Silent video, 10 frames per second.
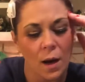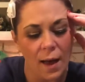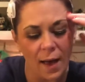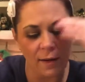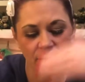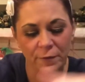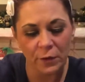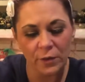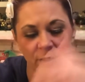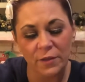And I feel
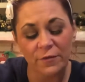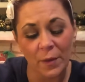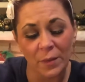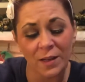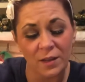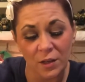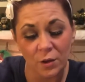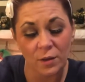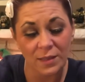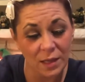there's a feminine
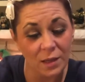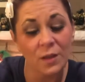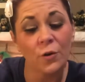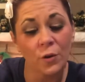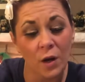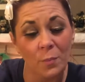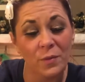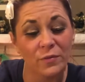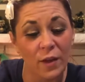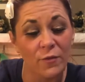here taking her cup
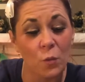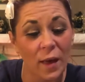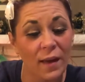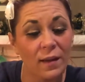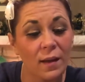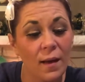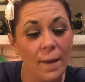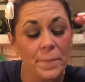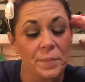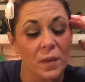of love away.
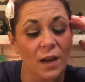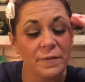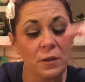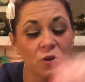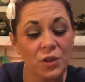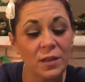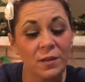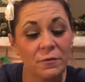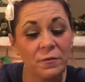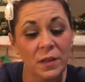I feel she can
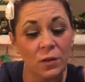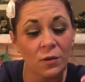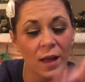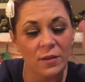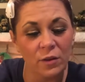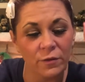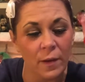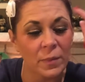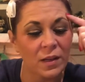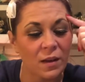feel other
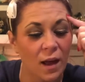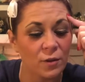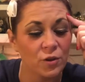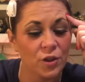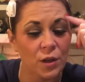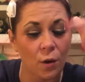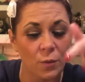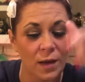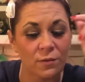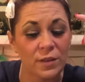feminine energy
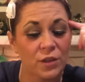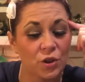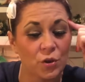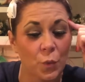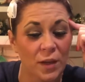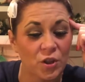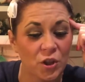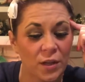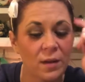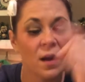around a
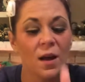situation.